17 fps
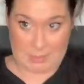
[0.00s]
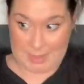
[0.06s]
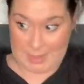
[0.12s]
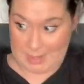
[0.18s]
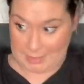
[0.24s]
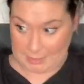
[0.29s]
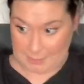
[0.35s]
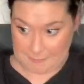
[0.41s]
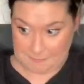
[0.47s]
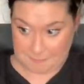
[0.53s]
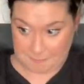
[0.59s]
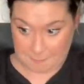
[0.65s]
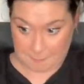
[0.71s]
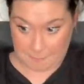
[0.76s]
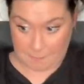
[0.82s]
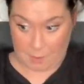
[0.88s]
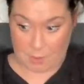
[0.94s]
back
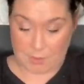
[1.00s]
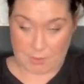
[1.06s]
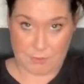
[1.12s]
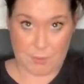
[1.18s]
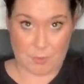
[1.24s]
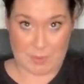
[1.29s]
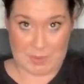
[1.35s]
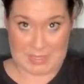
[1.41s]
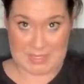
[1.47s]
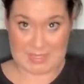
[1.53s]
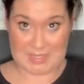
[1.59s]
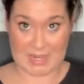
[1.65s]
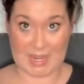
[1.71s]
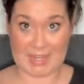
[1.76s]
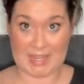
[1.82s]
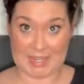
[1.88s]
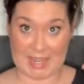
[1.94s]
on the few pieces that
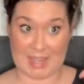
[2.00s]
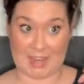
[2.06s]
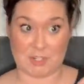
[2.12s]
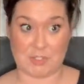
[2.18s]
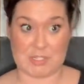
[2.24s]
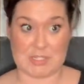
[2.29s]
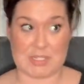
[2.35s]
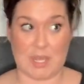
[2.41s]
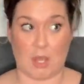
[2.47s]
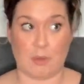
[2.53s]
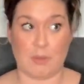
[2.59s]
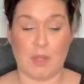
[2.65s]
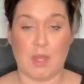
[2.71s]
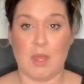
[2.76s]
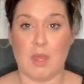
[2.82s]
I can actually sell.